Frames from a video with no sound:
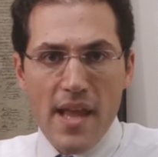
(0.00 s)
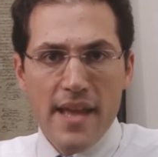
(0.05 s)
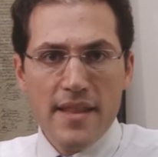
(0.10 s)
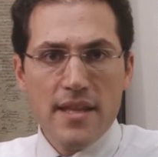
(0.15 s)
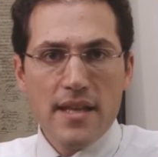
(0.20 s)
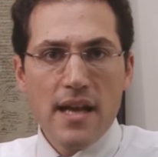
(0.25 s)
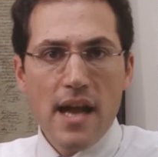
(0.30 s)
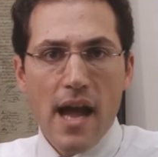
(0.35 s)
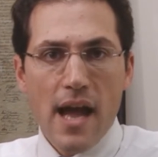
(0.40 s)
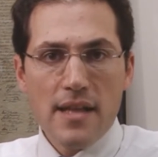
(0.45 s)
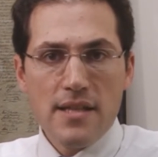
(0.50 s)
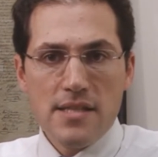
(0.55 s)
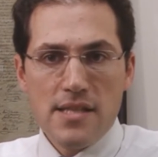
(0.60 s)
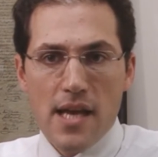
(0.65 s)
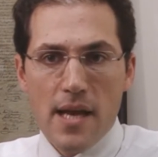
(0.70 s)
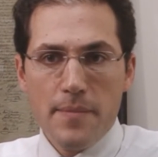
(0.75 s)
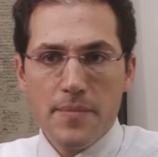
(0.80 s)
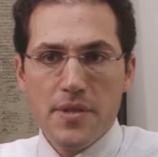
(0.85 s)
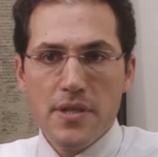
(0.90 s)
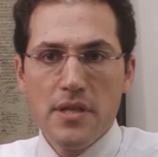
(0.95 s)
And the
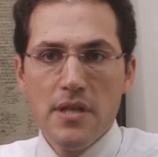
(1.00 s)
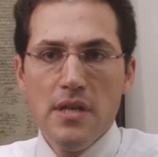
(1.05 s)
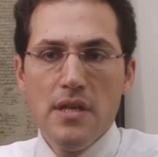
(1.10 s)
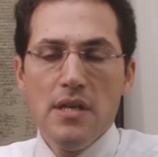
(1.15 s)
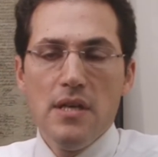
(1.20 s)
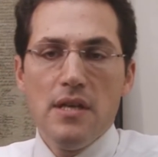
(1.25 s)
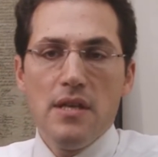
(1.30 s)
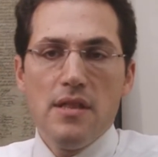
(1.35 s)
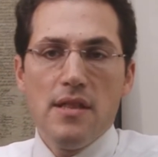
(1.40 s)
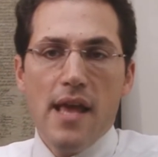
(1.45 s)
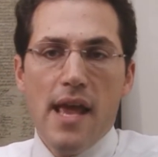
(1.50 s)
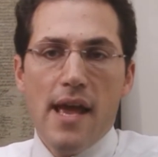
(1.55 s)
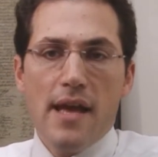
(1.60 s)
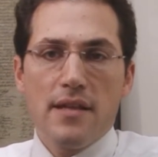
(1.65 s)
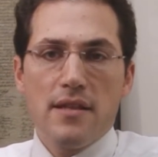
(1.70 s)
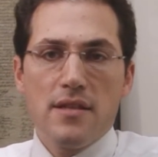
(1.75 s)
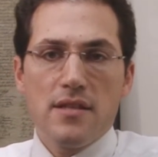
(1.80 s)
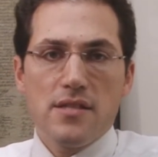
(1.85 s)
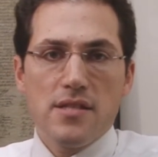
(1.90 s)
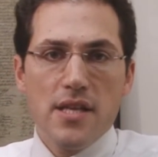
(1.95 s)
concept
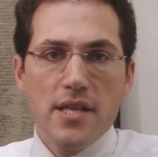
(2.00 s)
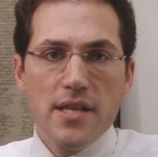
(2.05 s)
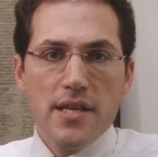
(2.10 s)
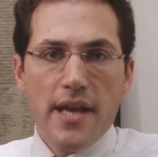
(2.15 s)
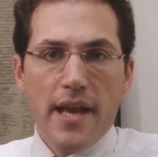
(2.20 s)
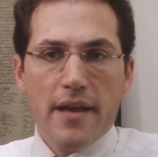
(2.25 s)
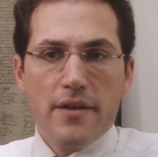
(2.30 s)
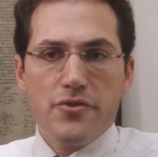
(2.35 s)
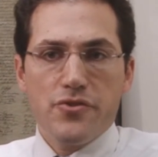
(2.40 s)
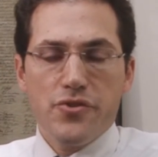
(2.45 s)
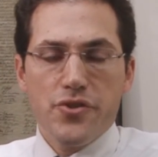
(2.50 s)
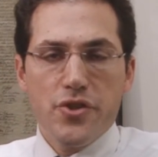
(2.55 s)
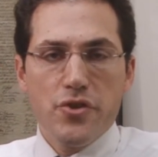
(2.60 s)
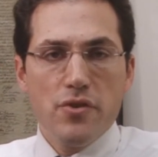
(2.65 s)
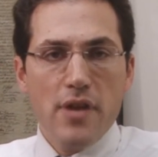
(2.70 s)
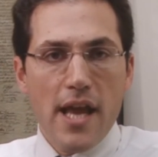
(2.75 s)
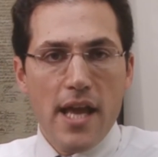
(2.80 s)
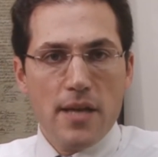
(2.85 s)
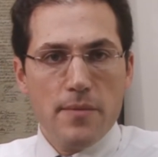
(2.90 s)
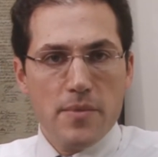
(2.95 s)
that the City Council
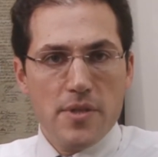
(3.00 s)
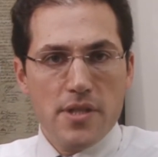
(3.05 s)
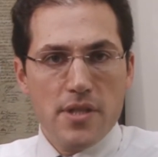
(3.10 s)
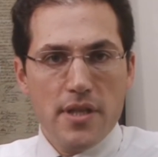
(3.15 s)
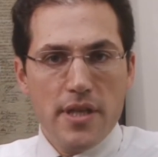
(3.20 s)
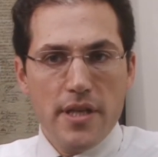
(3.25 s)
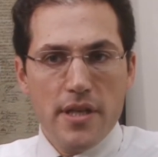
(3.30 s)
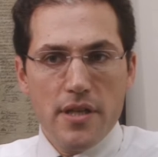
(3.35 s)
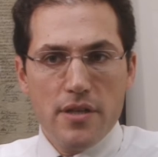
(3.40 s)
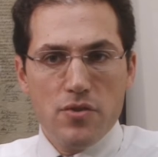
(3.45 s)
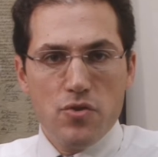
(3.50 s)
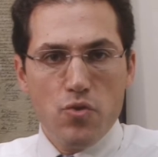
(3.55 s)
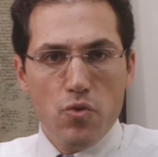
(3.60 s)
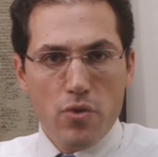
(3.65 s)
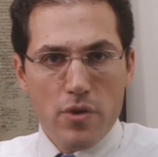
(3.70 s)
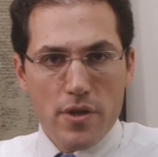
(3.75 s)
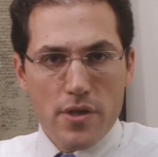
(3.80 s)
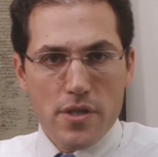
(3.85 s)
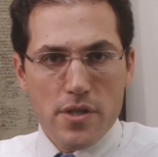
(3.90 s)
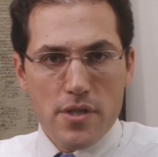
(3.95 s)
unanimously
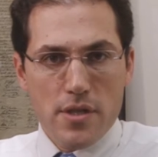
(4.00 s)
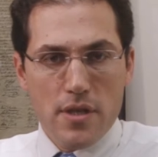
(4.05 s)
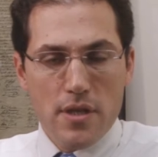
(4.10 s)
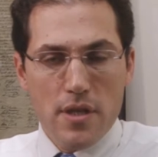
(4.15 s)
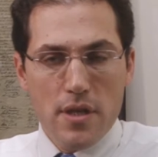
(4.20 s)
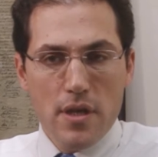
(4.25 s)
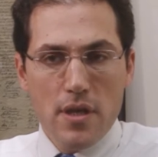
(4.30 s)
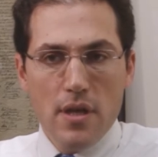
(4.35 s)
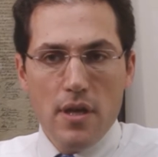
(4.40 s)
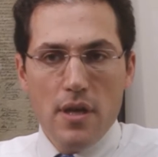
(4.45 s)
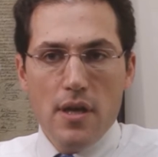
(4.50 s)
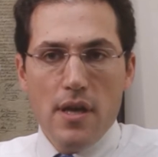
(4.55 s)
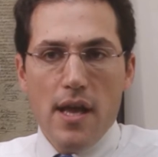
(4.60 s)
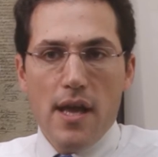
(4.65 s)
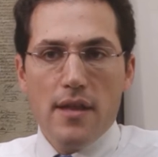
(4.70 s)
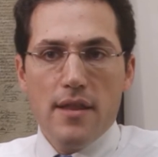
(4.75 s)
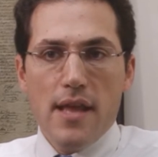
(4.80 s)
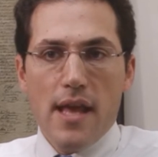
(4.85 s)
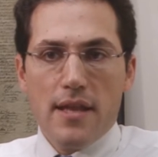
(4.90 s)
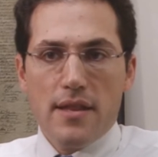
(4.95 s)
endorsed
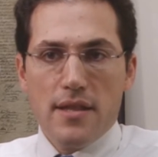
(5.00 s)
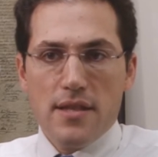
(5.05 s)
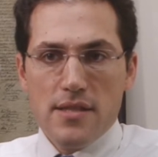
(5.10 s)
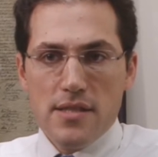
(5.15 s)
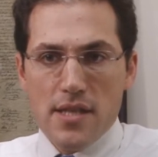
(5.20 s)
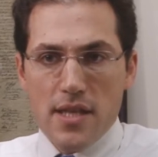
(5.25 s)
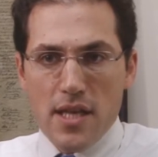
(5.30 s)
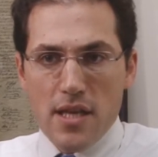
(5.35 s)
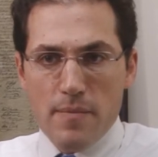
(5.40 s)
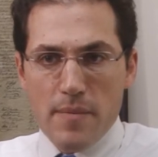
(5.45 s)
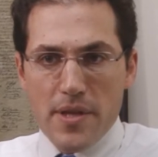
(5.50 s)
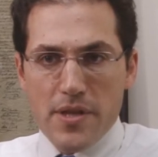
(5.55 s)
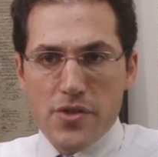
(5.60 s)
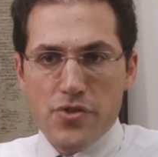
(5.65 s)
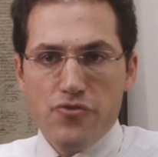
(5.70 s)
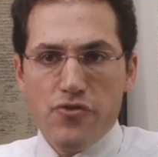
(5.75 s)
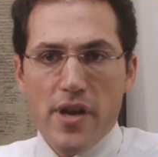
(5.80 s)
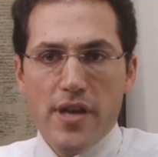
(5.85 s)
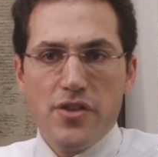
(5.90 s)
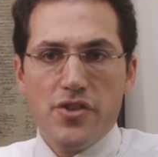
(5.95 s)
and that the city
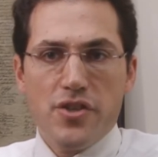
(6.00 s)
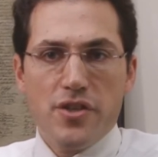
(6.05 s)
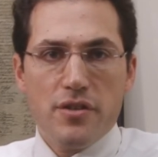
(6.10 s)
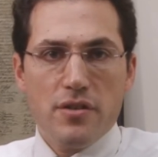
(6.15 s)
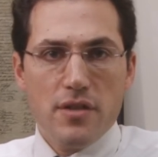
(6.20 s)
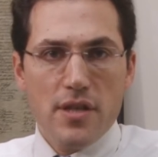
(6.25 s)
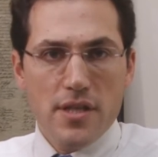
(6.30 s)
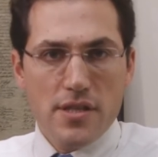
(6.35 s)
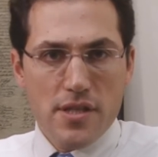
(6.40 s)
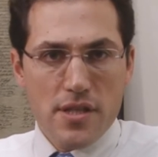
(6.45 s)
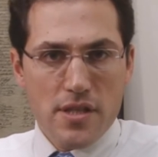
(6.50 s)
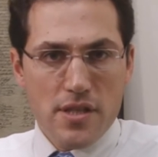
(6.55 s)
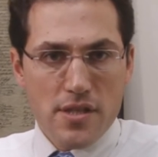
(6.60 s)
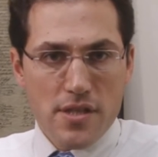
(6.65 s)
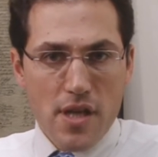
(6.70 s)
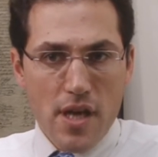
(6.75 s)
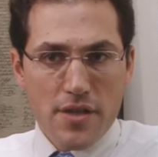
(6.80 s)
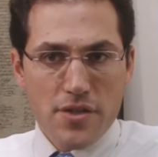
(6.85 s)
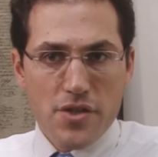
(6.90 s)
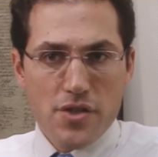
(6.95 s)
administration is in
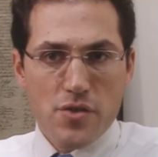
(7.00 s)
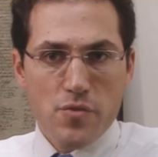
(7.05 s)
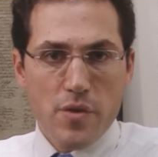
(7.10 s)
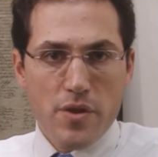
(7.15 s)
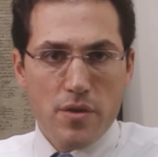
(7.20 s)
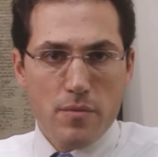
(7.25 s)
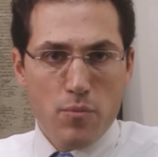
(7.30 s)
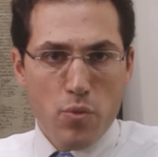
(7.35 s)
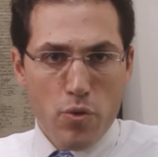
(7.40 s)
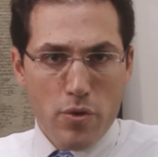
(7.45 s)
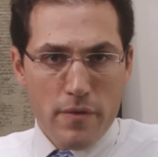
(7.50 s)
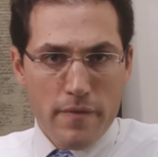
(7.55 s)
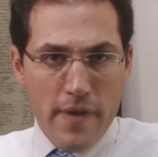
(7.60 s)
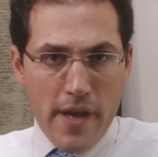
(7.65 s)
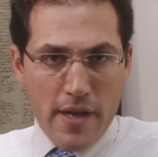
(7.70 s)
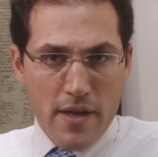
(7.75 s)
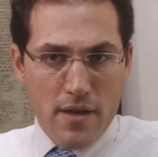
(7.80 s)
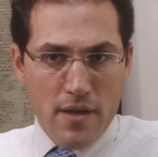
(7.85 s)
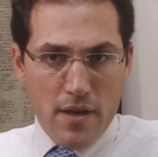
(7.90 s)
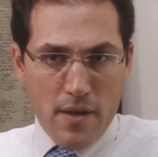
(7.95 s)
discussions with the Board of
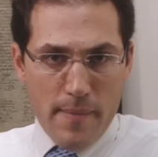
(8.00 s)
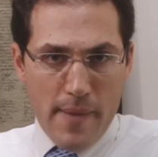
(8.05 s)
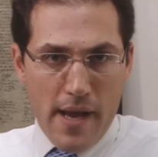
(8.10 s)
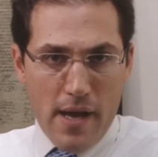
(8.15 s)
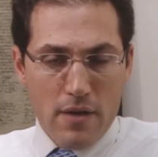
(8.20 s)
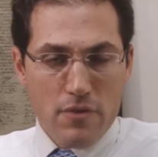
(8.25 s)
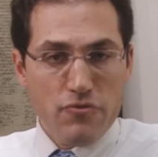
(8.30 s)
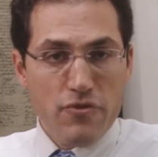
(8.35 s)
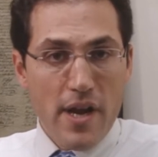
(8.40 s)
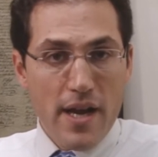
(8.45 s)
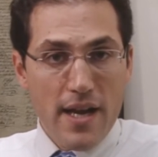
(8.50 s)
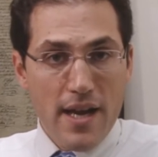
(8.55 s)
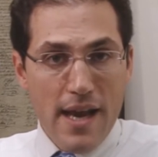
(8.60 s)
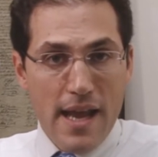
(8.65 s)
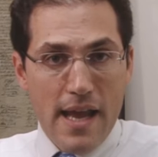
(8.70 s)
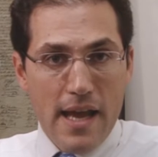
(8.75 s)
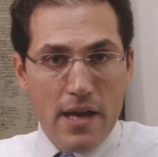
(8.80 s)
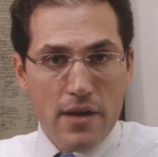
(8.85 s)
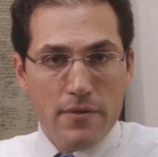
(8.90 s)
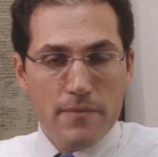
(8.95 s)
Ed about right
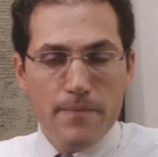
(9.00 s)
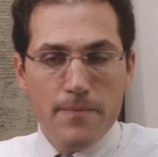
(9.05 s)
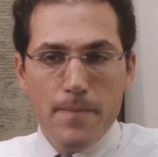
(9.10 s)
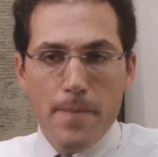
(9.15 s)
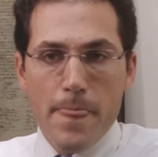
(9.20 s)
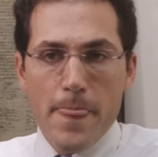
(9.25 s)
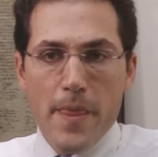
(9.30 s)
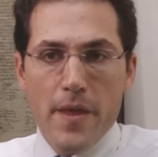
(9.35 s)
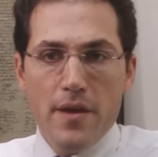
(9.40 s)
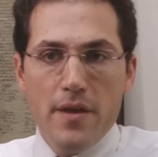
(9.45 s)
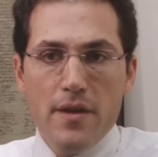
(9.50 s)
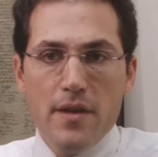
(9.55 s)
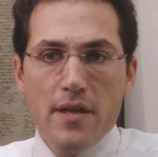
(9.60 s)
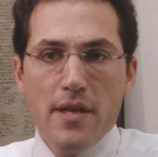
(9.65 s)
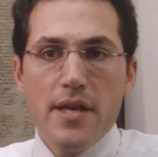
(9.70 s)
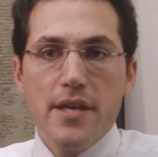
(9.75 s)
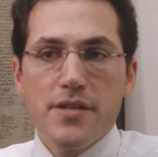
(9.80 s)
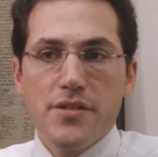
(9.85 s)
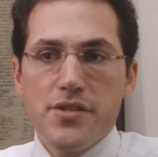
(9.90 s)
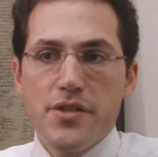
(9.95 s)
now
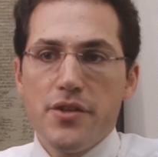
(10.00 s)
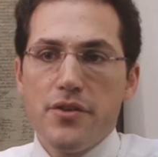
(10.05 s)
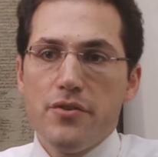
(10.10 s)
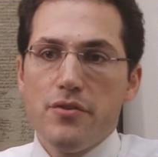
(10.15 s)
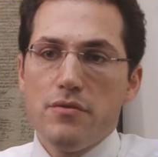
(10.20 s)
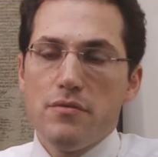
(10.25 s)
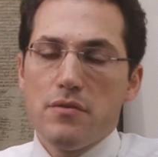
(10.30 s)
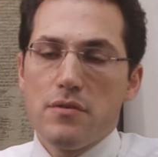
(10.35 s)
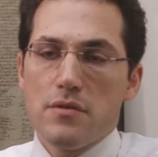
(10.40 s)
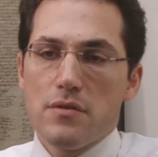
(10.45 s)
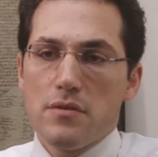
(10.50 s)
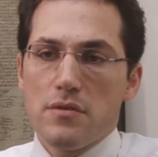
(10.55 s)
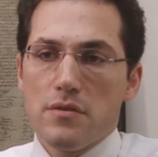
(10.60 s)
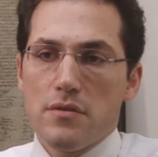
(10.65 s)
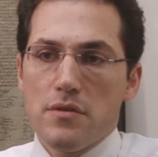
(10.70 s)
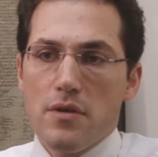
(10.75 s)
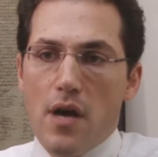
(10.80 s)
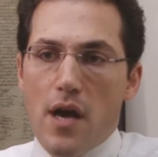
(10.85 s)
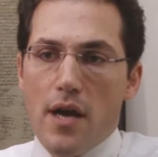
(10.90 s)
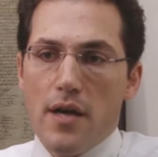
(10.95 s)
is to
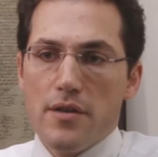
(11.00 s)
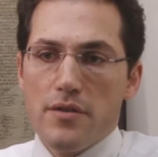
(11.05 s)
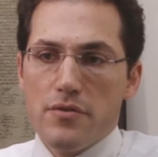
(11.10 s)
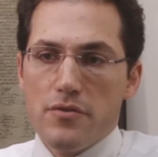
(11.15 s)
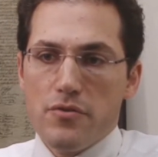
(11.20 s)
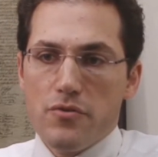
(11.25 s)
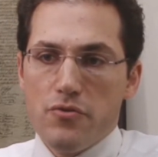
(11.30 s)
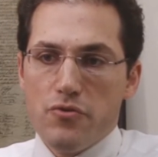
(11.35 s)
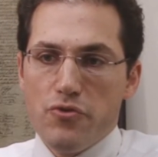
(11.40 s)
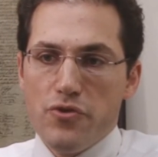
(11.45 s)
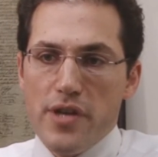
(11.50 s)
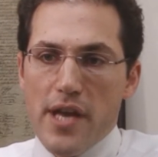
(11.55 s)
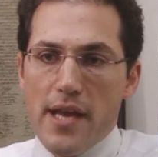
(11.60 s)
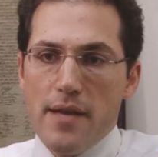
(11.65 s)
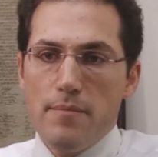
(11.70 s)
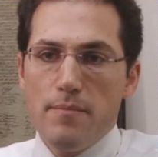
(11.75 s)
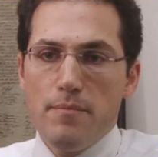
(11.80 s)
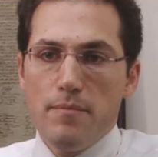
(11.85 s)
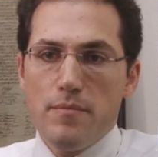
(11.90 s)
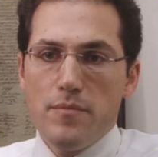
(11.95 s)

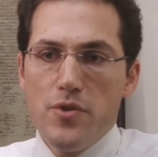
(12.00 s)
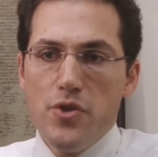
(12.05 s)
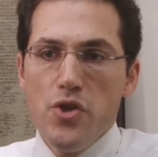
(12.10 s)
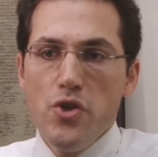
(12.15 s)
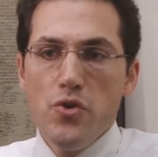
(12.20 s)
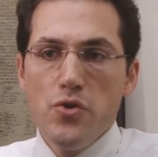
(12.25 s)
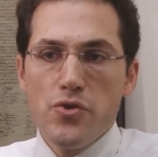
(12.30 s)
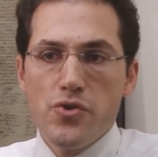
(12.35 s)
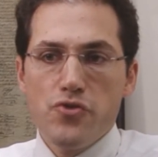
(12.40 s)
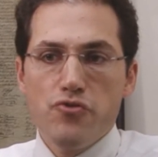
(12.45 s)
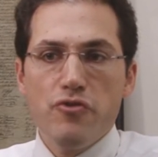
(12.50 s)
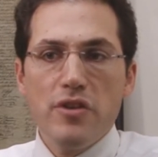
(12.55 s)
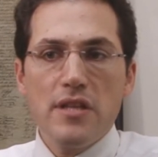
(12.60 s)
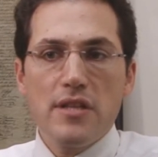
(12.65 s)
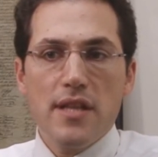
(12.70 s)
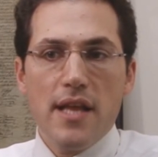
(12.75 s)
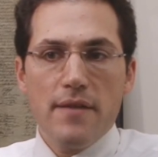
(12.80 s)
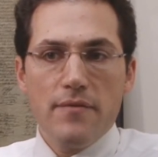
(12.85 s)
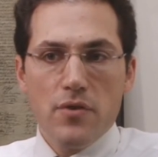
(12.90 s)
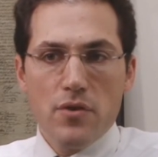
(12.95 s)
create new
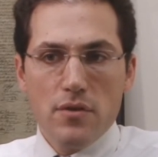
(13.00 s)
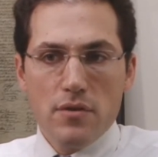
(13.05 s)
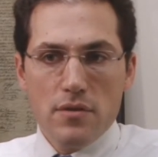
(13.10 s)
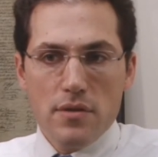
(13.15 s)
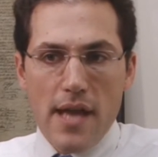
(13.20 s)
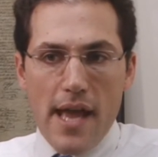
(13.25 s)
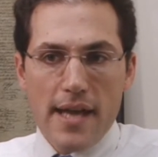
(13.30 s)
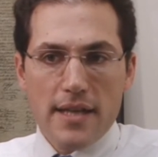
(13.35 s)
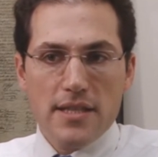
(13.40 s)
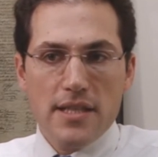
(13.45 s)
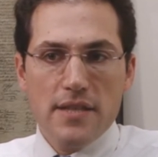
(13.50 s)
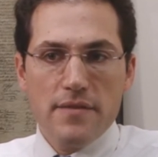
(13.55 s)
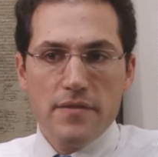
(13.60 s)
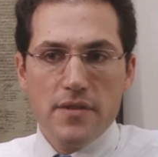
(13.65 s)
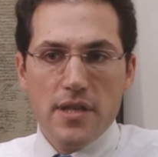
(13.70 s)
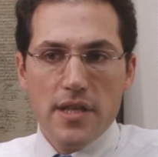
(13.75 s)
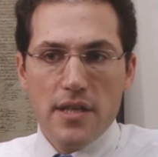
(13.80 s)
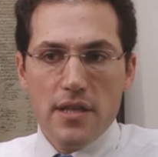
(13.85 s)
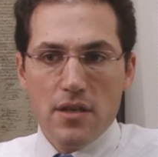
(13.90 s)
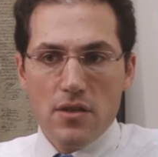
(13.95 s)
street-level
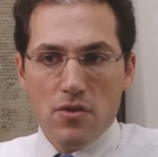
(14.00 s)
activity